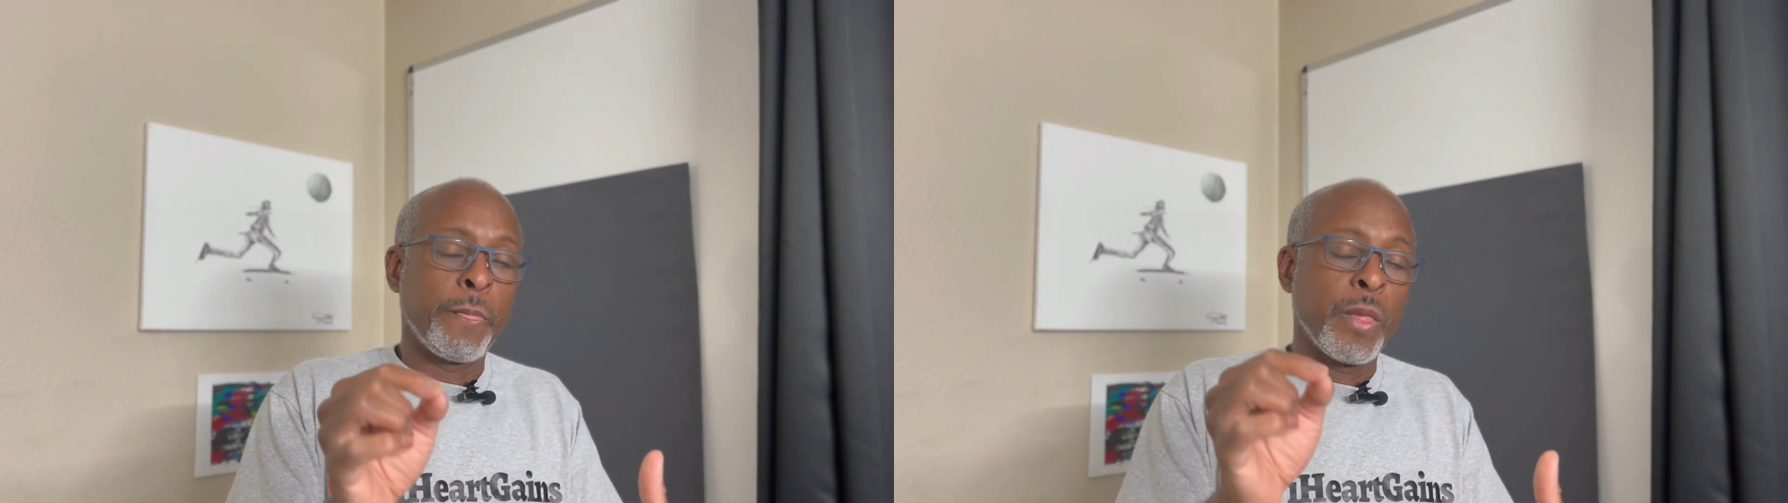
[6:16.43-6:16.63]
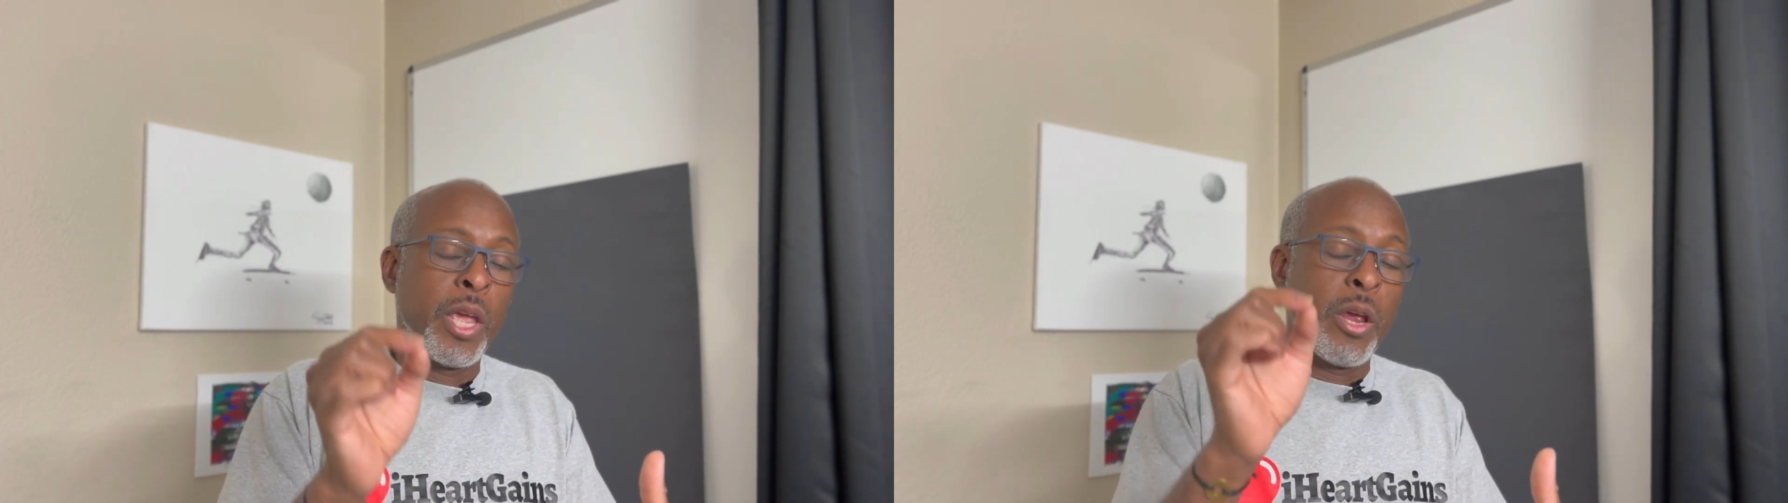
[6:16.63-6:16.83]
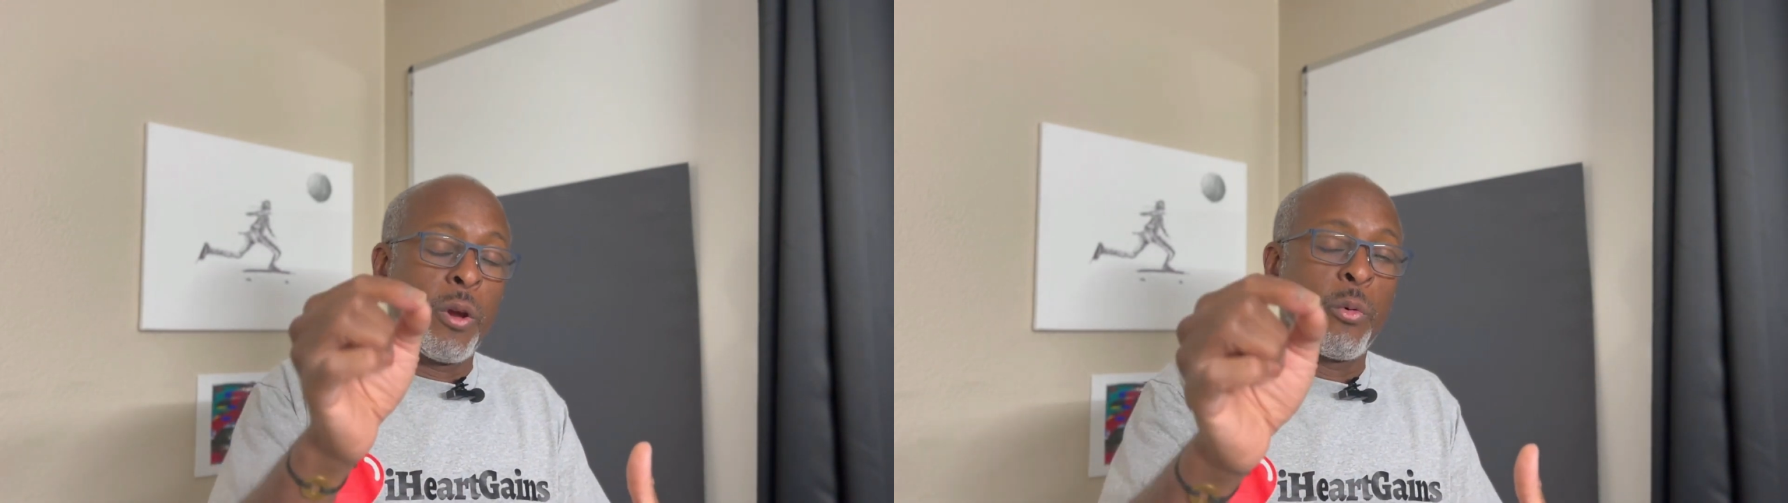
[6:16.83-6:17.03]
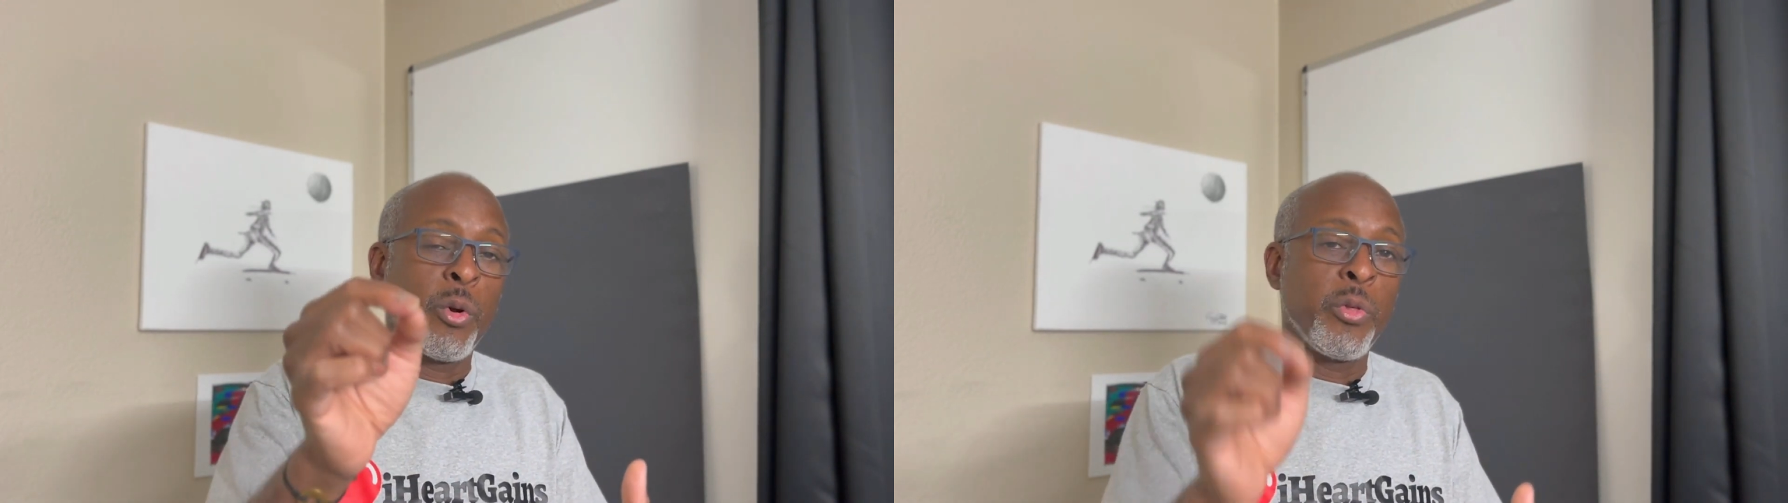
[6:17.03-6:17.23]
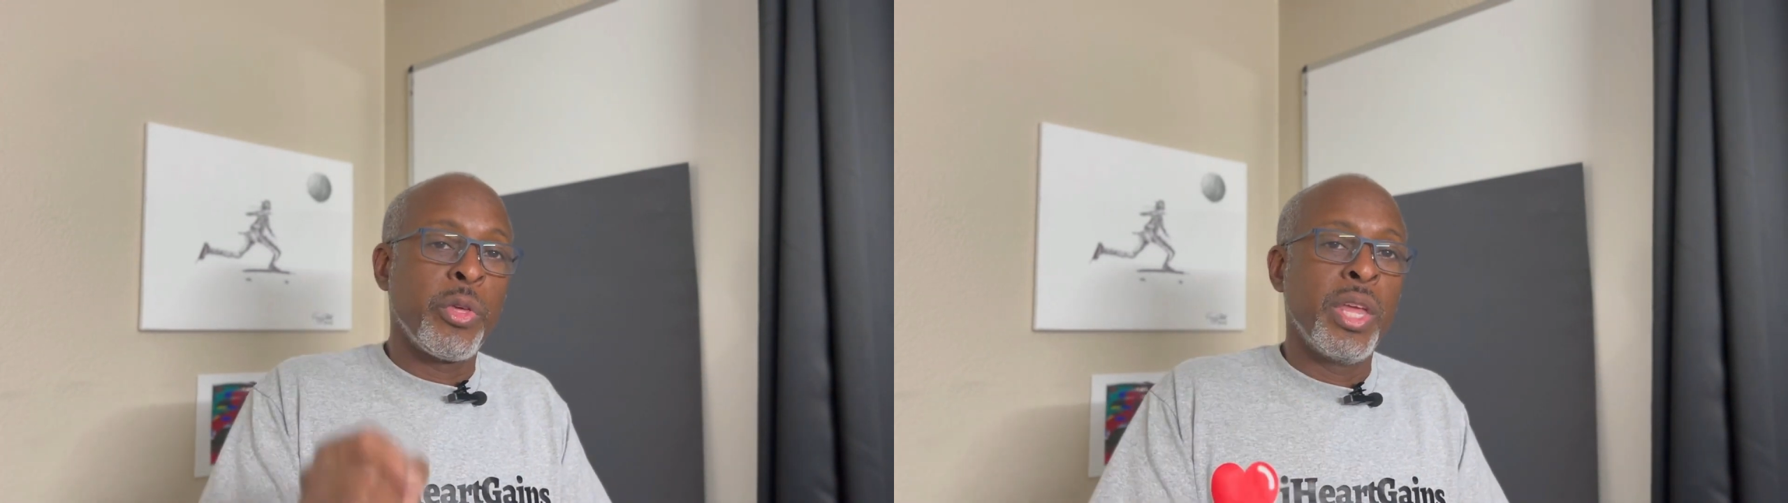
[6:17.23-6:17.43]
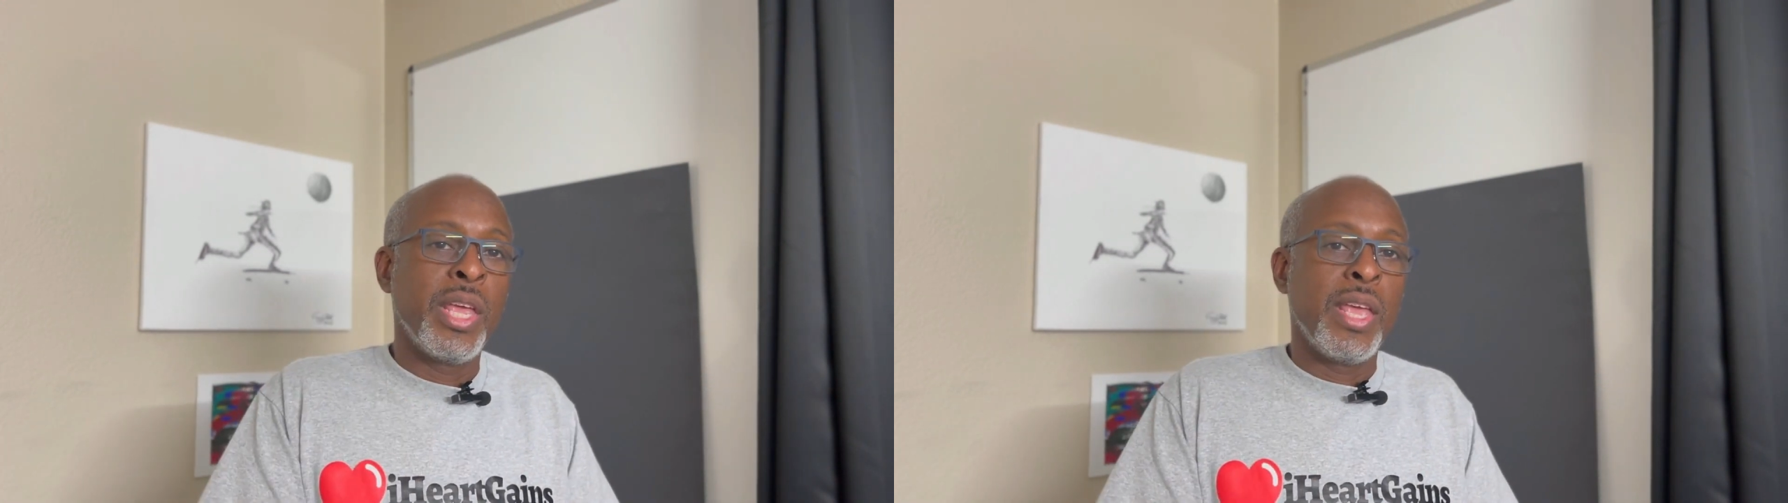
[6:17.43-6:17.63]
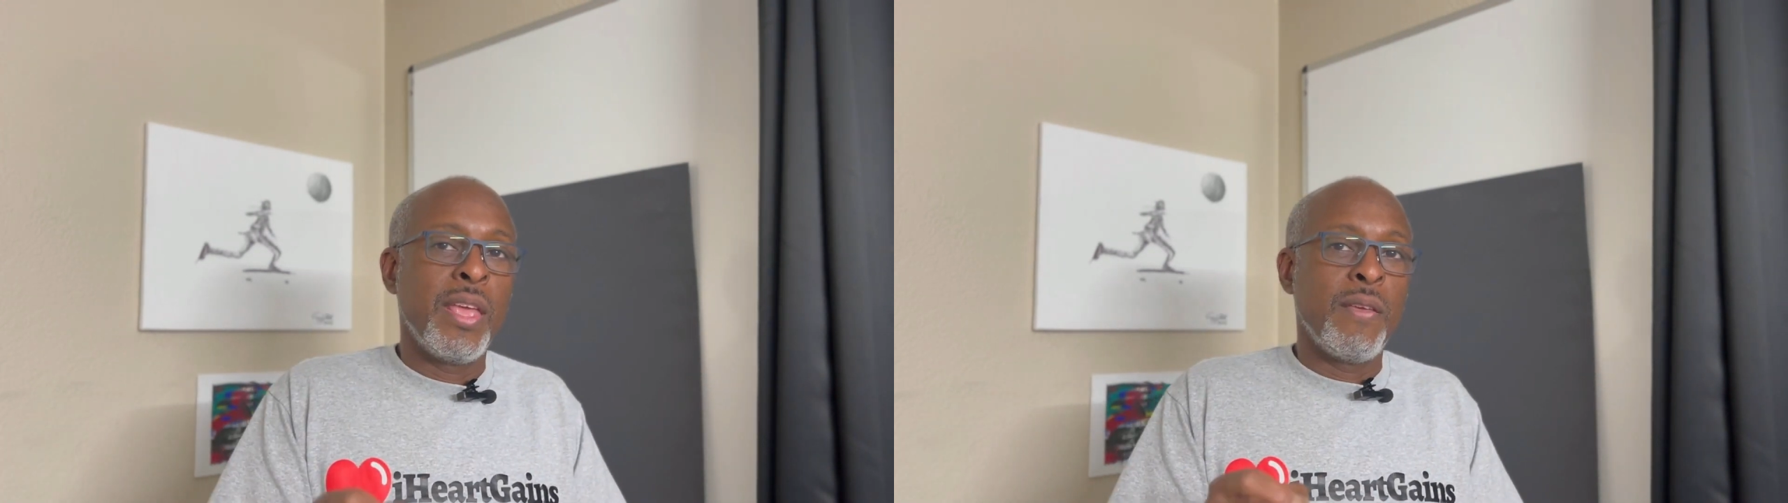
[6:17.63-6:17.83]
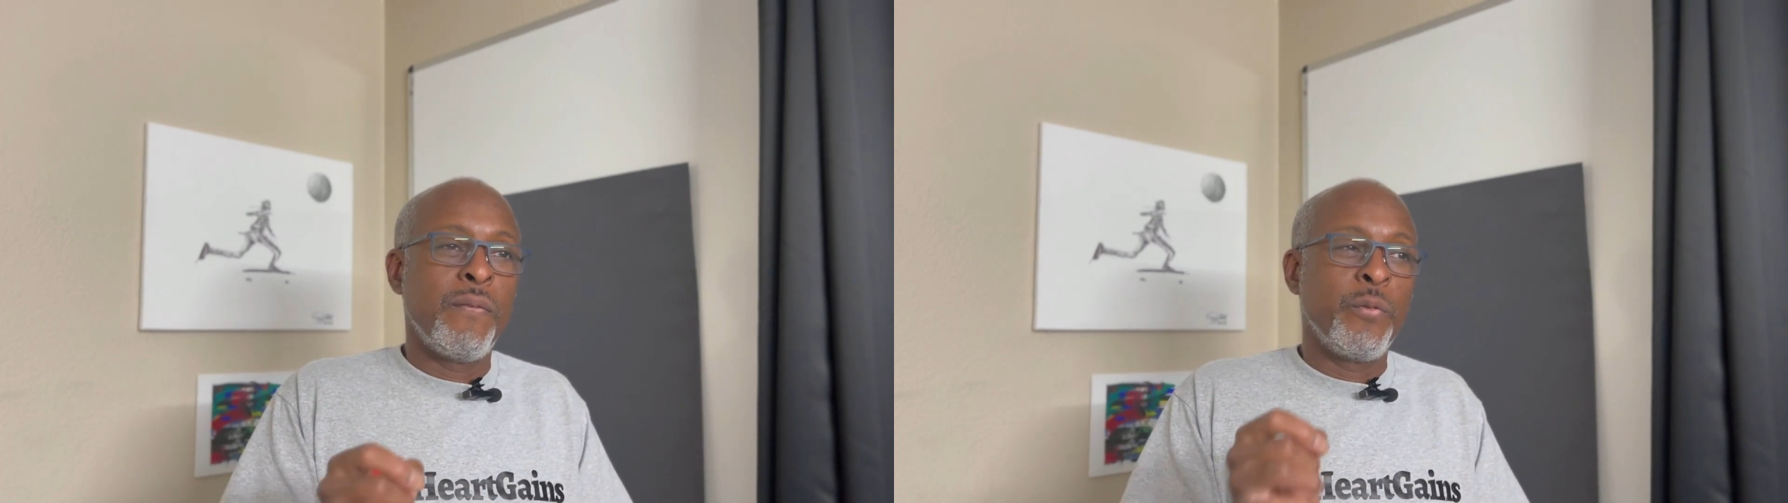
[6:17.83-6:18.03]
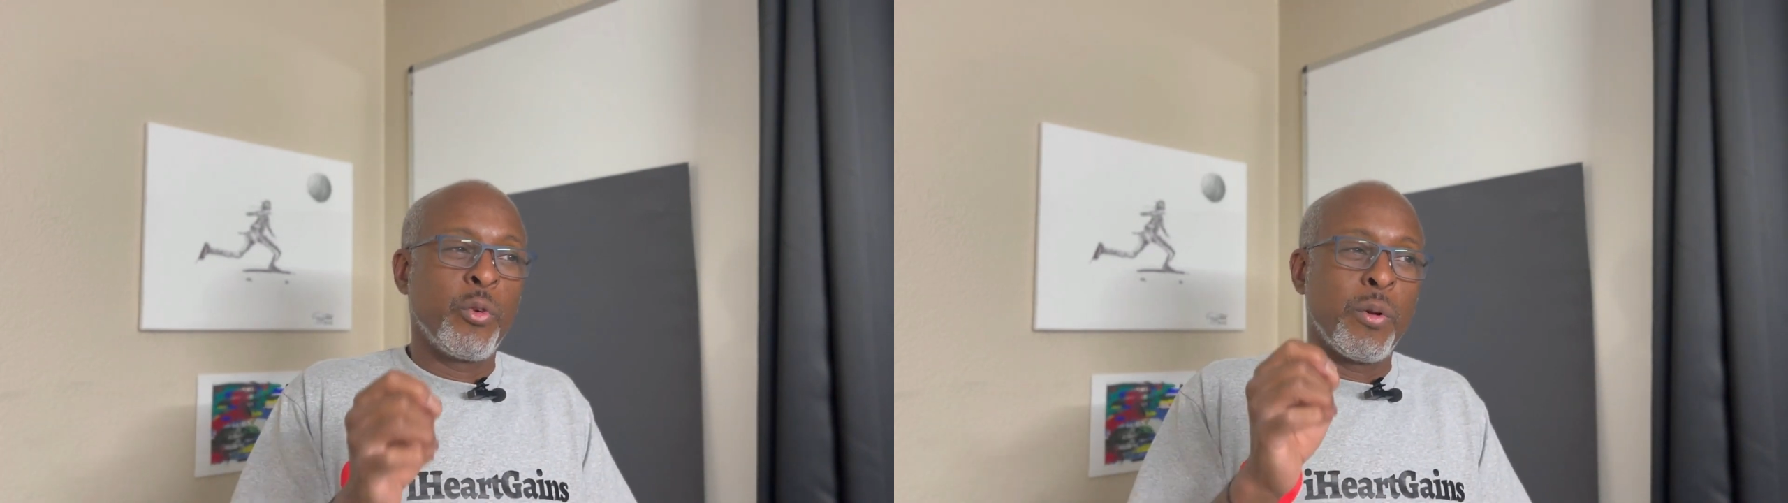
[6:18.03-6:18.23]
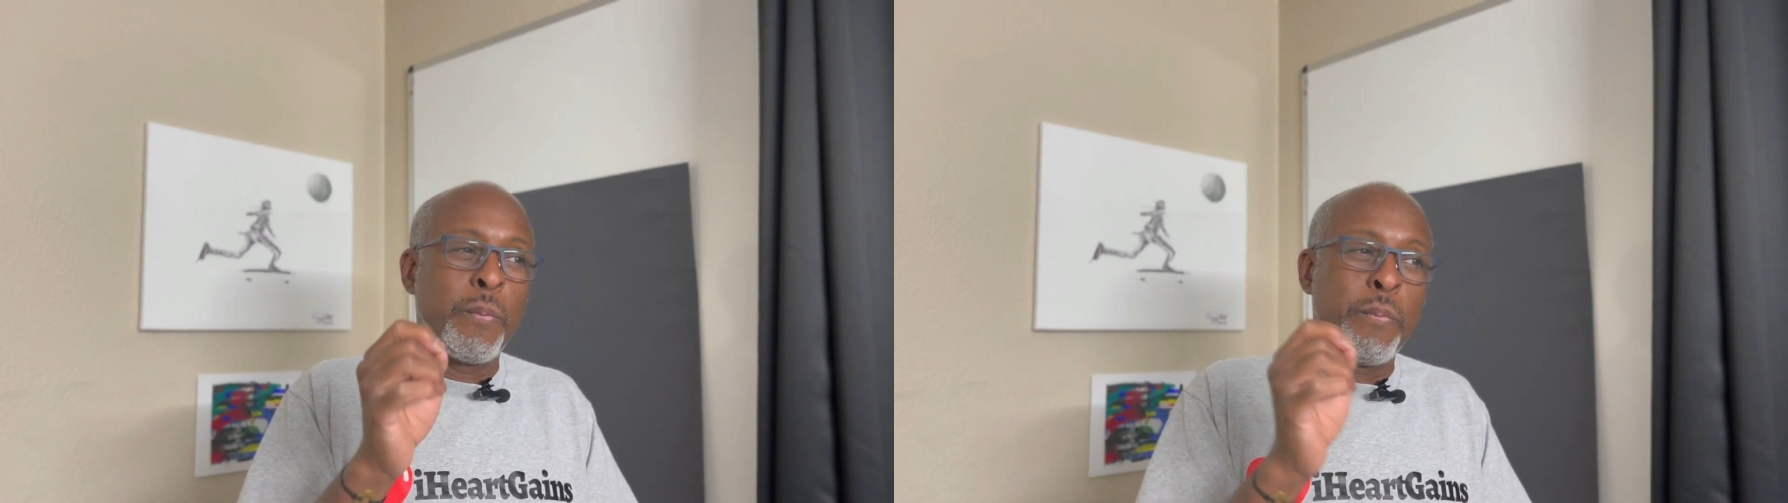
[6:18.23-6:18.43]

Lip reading: hair growth if you're